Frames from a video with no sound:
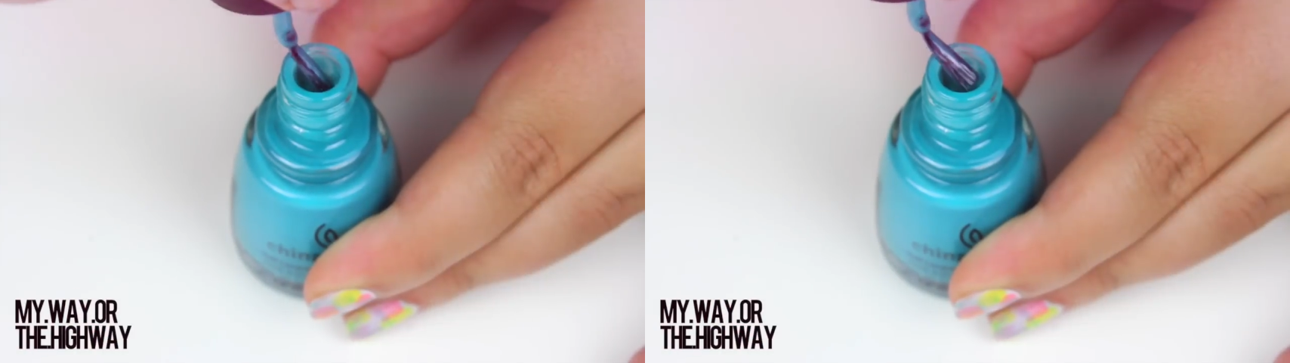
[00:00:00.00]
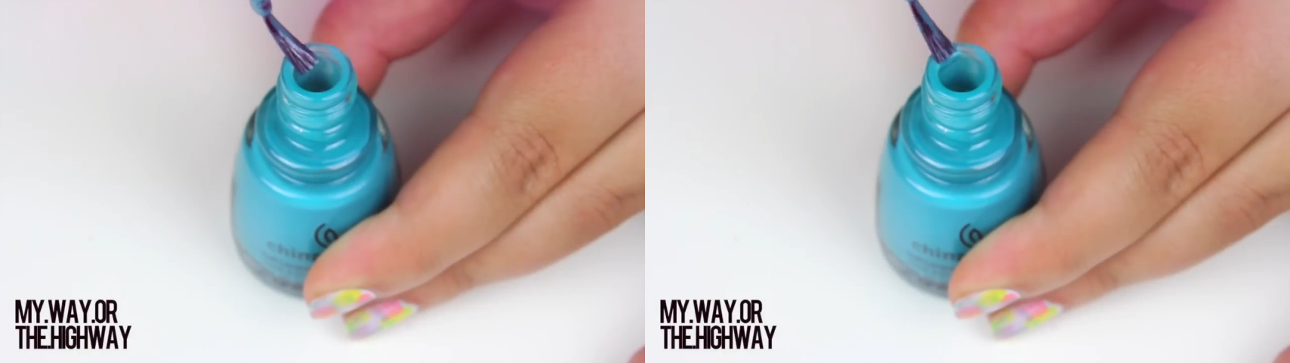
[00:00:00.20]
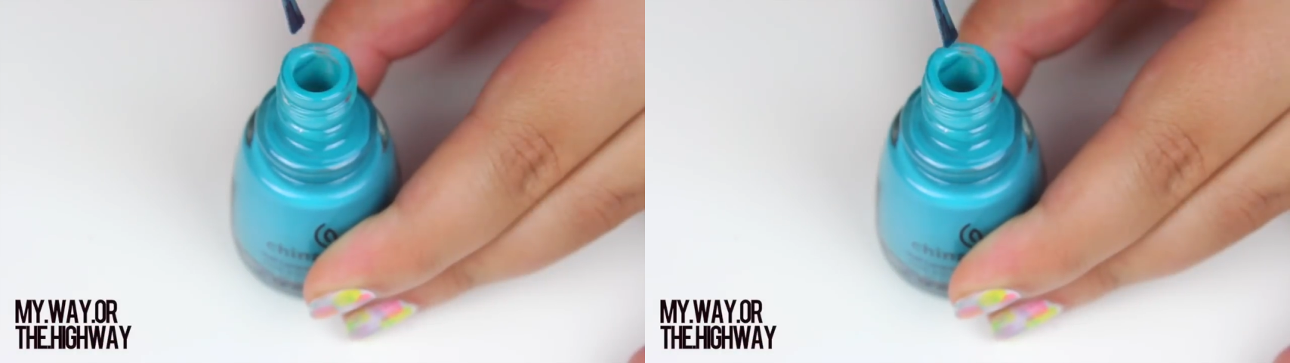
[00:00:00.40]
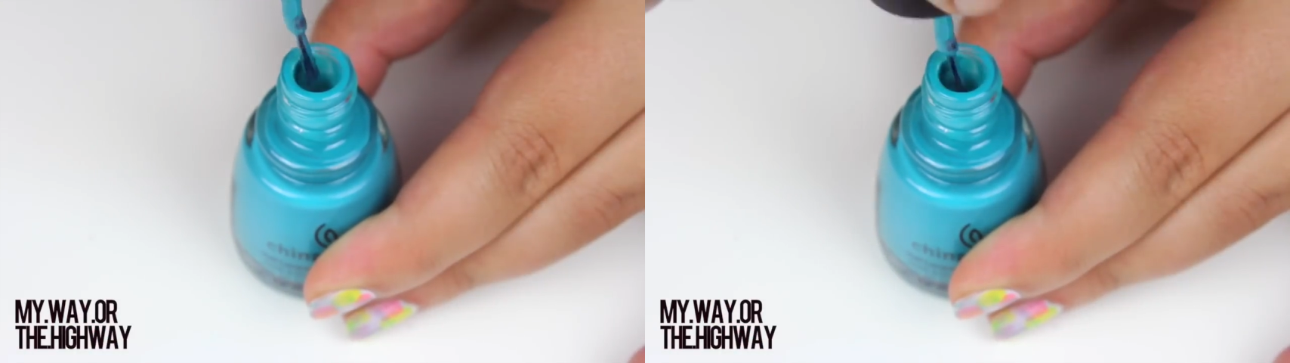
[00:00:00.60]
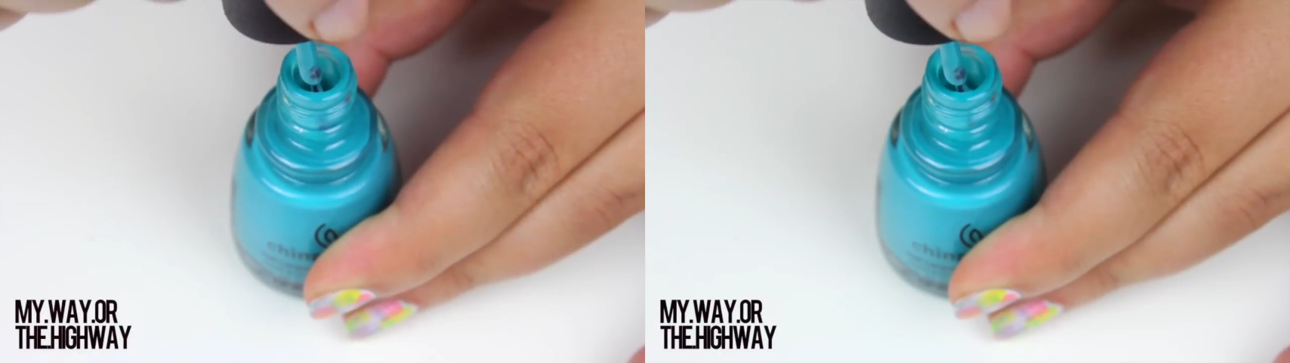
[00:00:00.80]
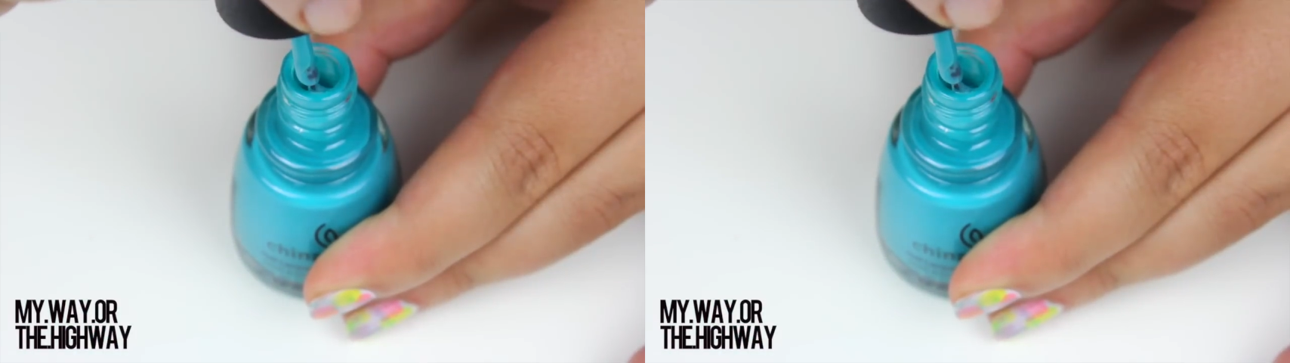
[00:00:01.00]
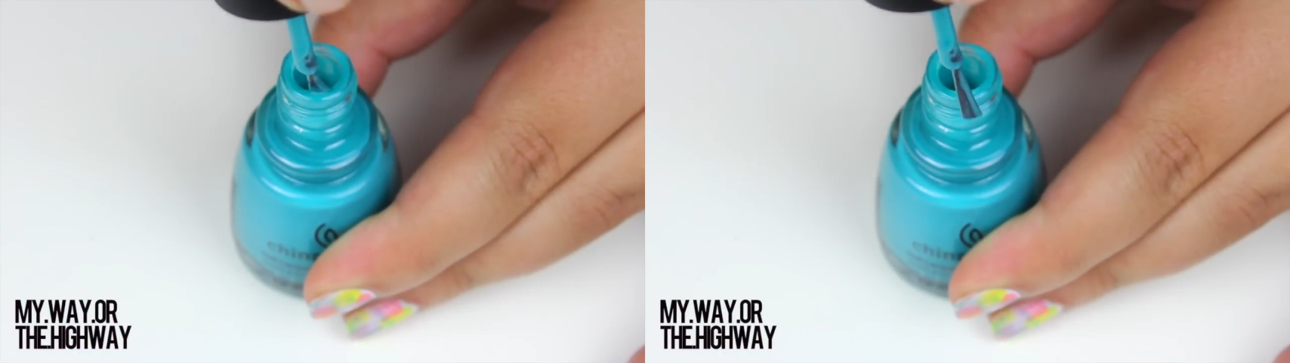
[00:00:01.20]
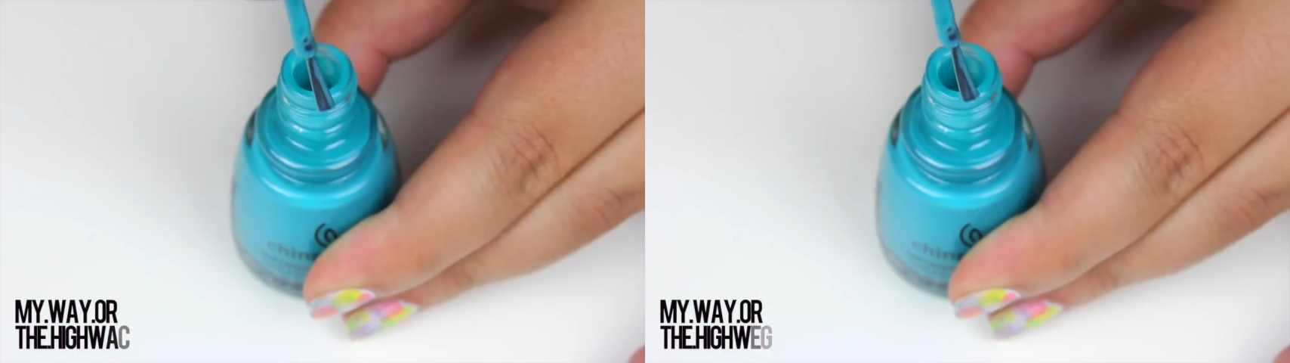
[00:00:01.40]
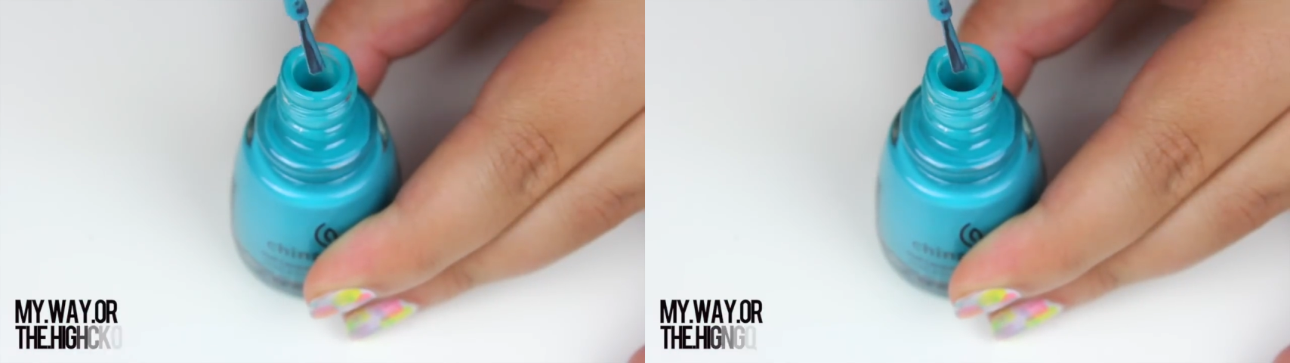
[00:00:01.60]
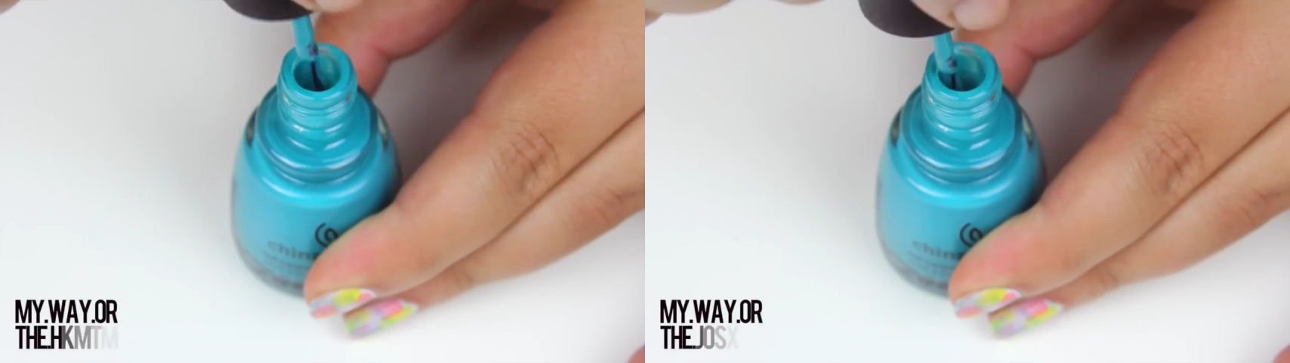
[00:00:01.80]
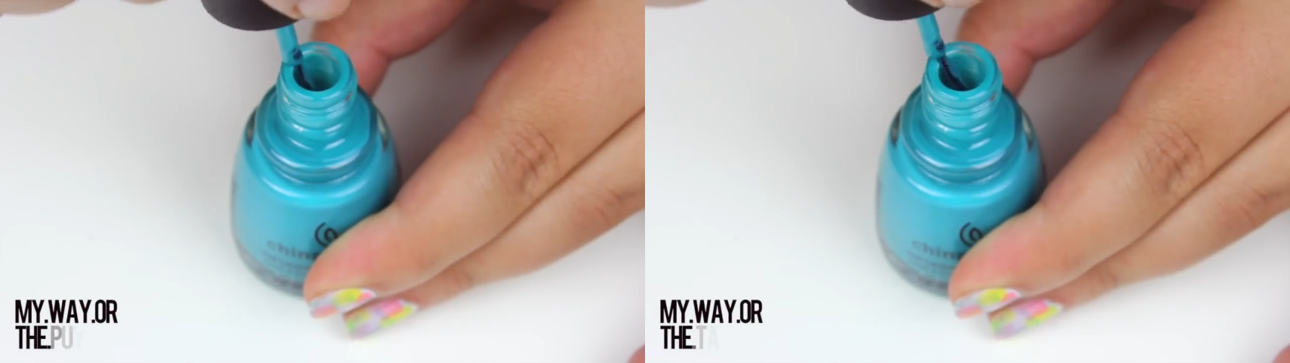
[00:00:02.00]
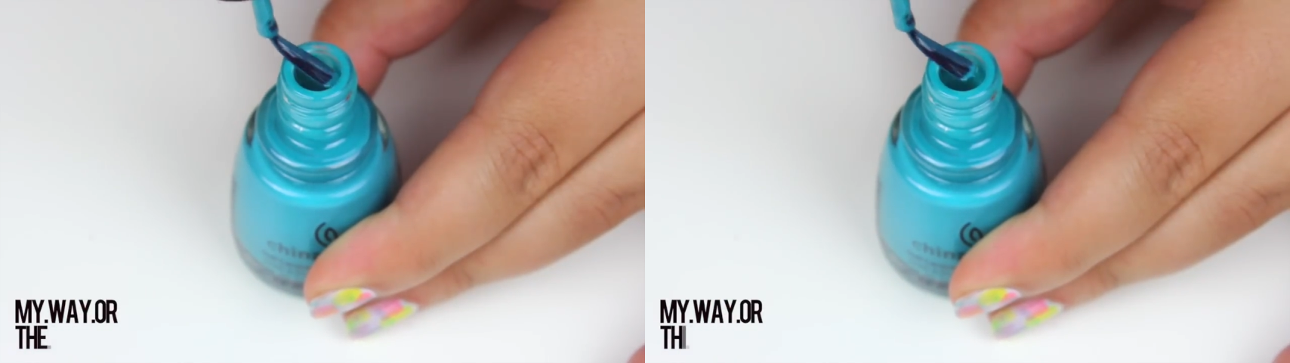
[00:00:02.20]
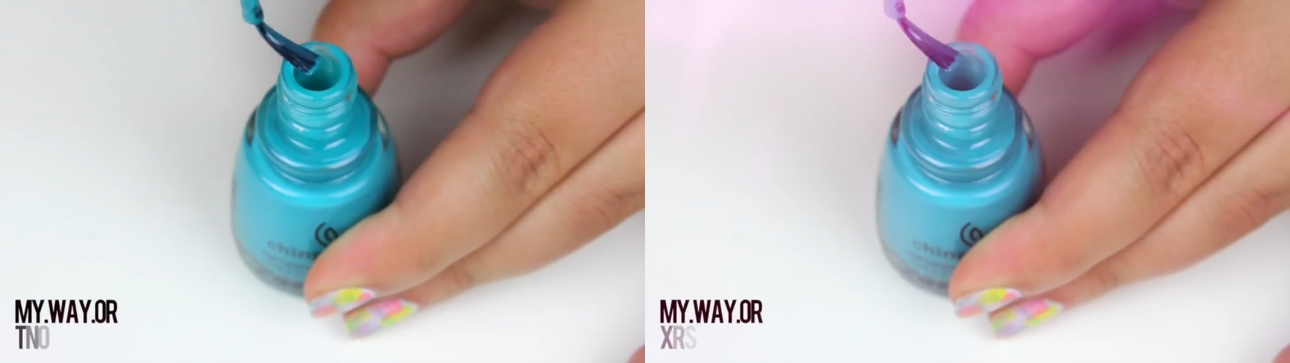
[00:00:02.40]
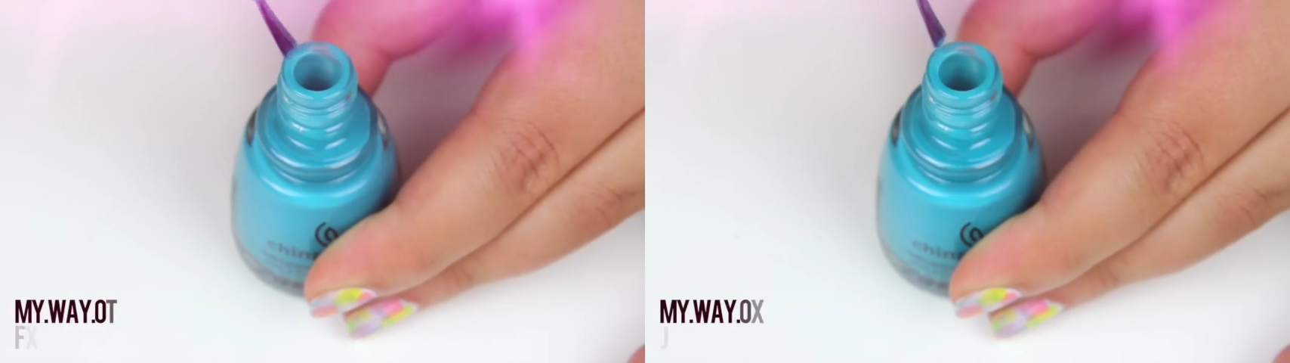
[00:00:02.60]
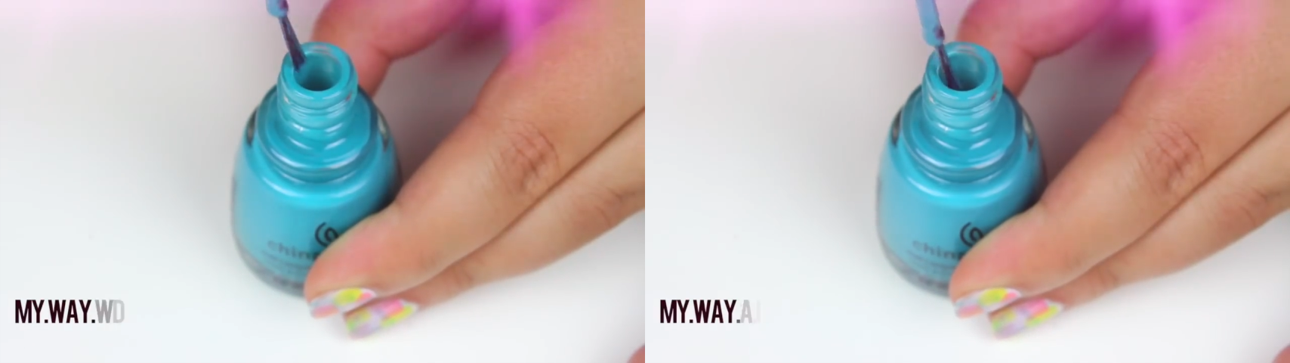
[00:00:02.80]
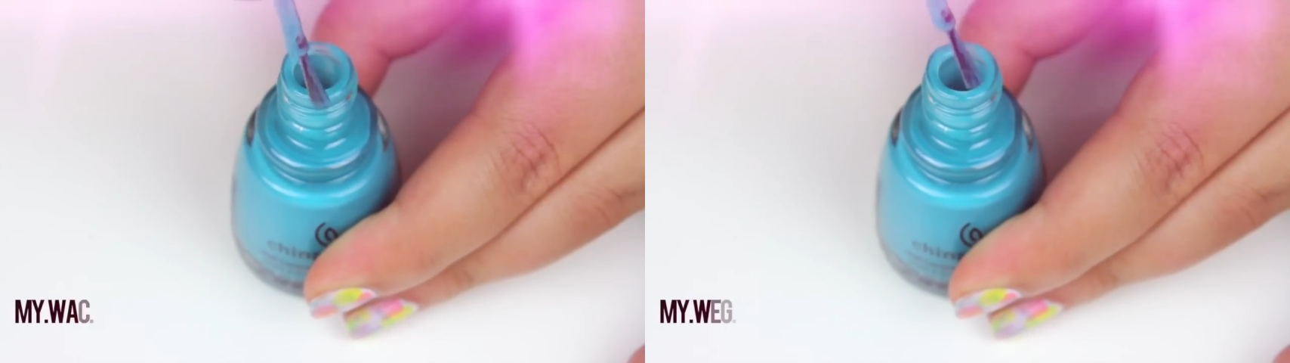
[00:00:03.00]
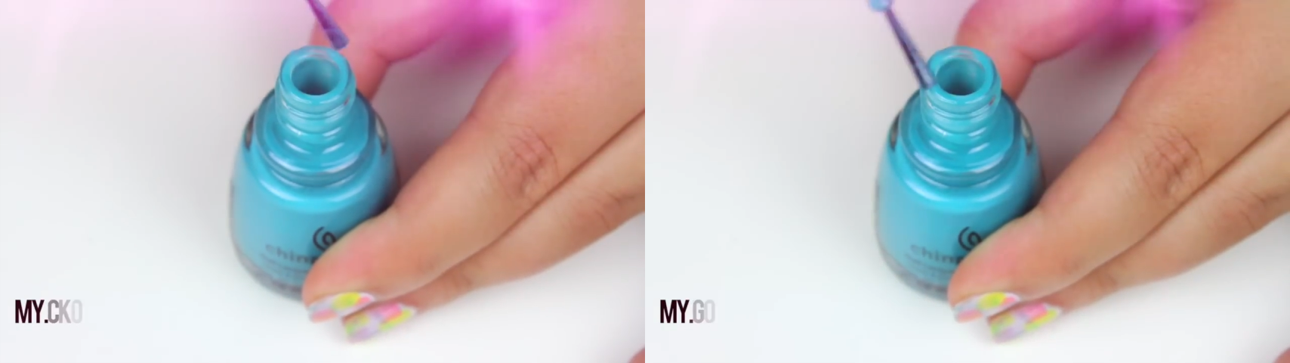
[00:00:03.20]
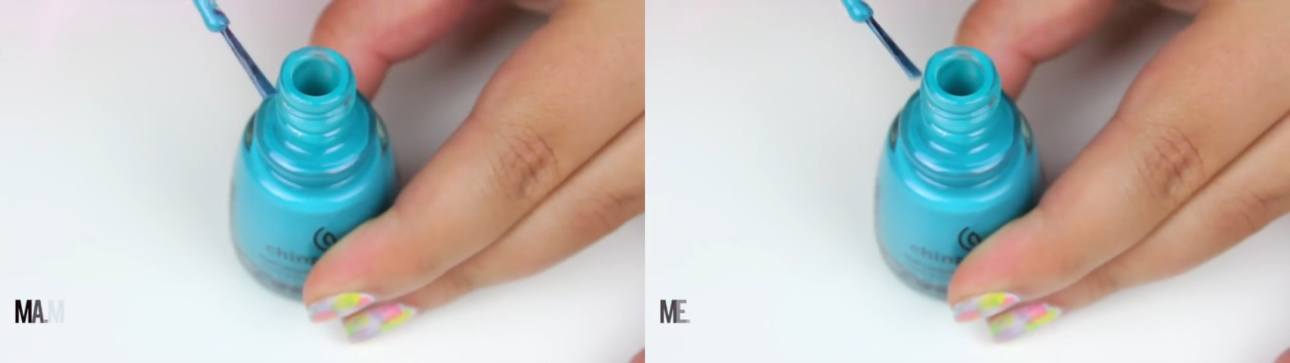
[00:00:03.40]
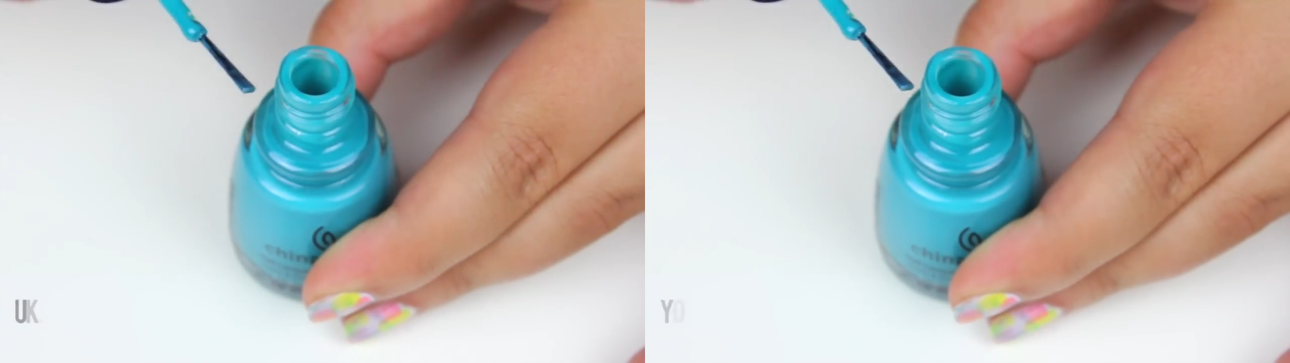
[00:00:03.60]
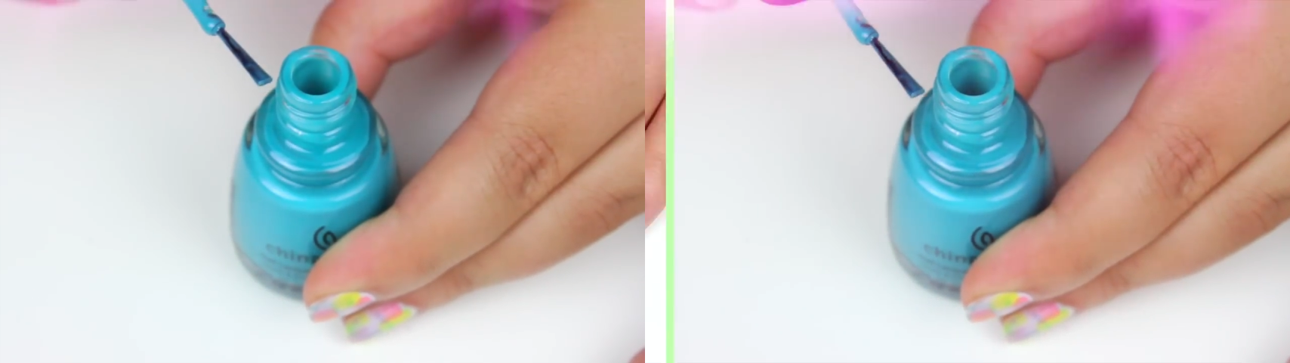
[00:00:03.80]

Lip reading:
[unreadable: no face in view]